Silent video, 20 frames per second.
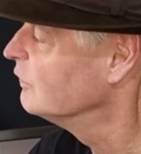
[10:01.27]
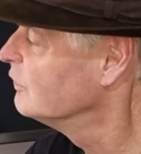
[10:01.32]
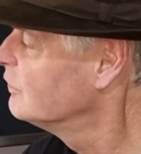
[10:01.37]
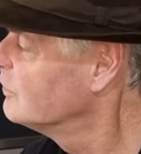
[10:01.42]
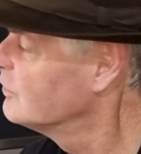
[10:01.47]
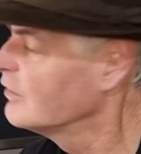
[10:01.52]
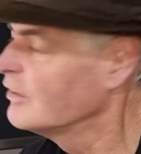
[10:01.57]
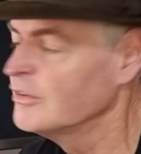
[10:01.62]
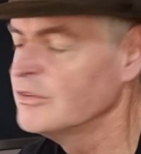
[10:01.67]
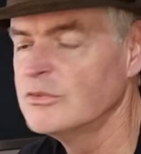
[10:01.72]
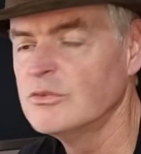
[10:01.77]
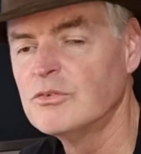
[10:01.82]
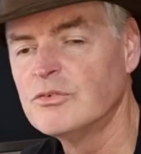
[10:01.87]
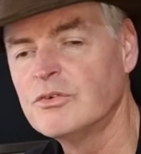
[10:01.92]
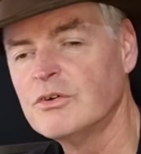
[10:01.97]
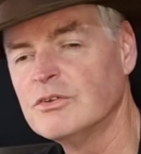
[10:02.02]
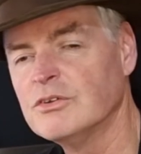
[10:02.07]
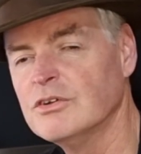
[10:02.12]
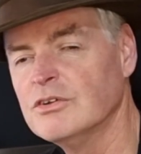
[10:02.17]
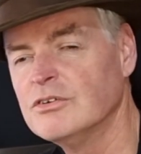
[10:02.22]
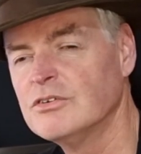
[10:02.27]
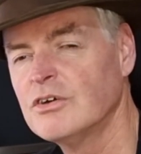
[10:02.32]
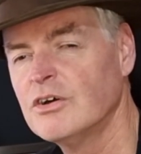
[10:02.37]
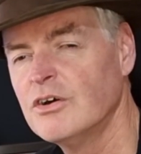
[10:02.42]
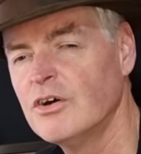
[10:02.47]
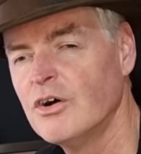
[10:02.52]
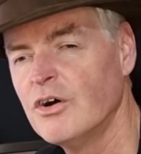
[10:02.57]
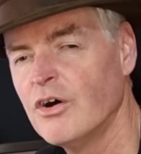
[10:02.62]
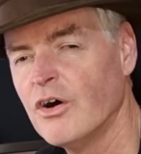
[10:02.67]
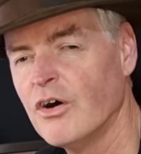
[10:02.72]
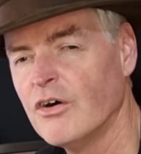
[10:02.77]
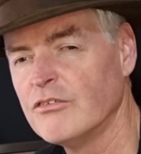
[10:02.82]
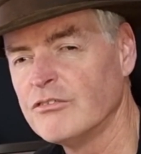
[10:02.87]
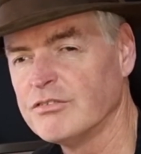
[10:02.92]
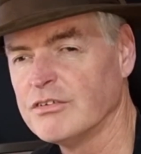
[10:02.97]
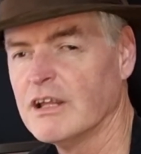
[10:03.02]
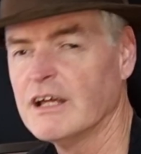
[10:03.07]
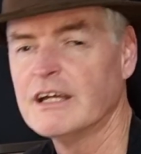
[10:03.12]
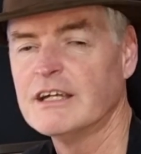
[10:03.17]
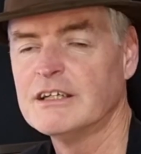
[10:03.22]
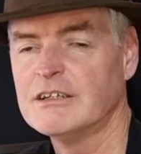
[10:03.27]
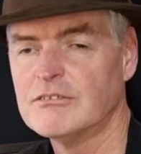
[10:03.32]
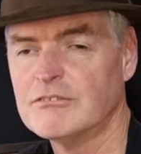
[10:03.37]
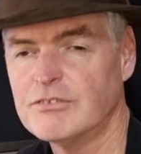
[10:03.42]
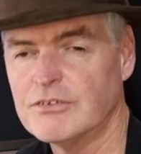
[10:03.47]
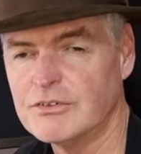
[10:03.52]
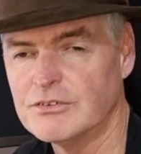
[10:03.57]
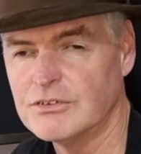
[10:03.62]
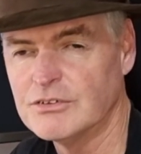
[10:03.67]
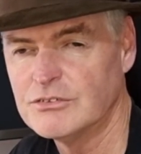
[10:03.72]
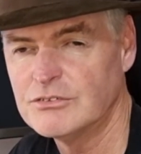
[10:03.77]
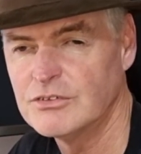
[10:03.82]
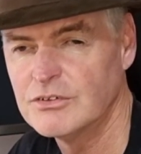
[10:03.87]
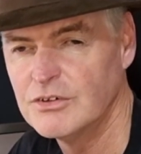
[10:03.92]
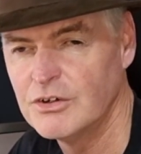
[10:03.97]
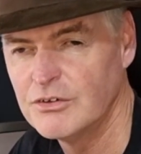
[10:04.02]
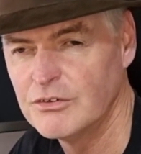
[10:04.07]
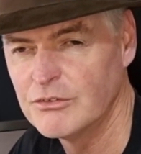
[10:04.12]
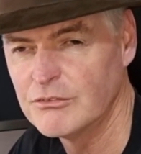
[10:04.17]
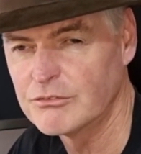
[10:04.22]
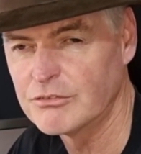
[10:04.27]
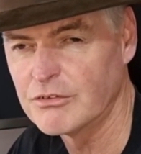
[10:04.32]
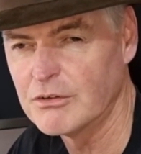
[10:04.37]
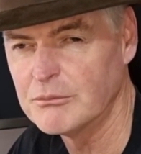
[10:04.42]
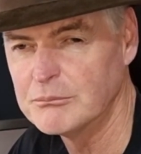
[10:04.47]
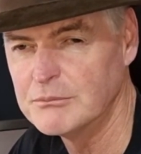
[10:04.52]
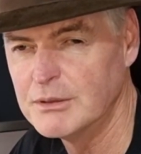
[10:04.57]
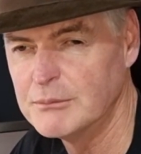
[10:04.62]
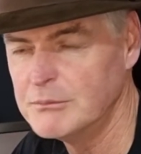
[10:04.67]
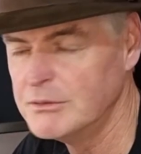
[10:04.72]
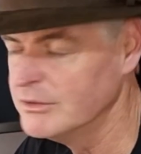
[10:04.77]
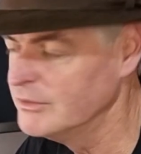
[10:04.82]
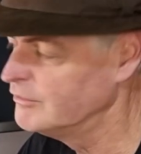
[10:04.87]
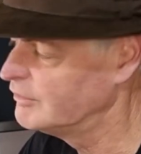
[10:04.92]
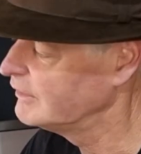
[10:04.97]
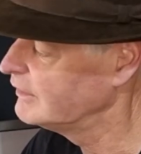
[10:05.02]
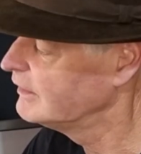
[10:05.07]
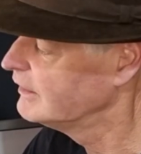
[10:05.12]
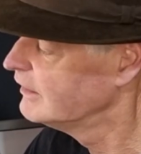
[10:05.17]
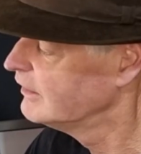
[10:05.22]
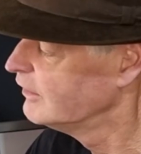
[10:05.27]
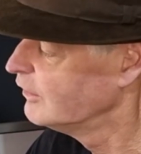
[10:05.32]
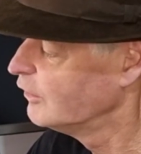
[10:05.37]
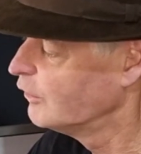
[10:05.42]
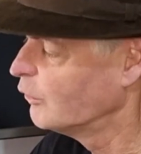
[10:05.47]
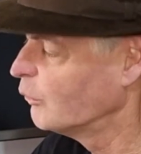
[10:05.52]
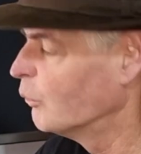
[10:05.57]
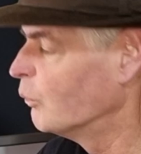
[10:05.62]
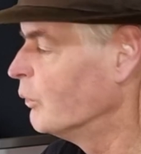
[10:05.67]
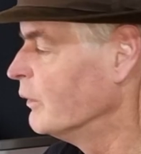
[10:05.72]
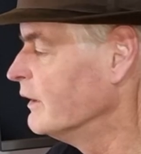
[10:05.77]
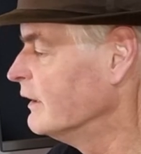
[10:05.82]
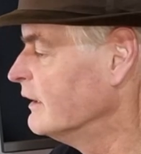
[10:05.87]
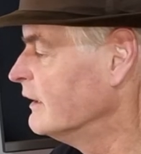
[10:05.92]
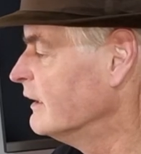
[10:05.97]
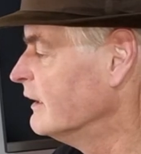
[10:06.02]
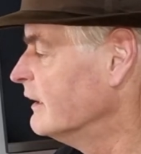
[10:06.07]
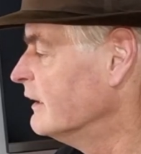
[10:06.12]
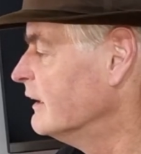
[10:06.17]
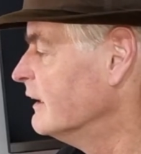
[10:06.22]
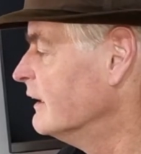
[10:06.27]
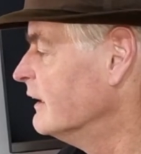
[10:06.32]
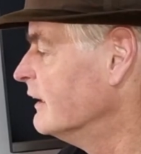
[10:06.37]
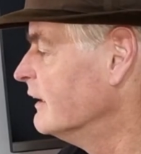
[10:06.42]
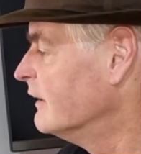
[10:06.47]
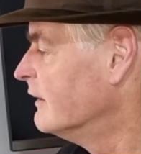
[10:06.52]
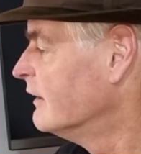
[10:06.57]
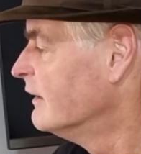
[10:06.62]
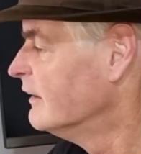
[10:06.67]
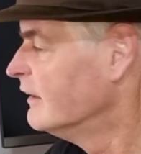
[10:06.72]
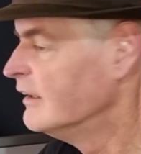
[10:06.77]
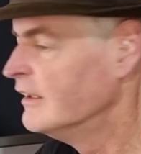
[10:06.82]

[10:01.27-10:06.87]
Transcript: show footage, flying footage from the movie with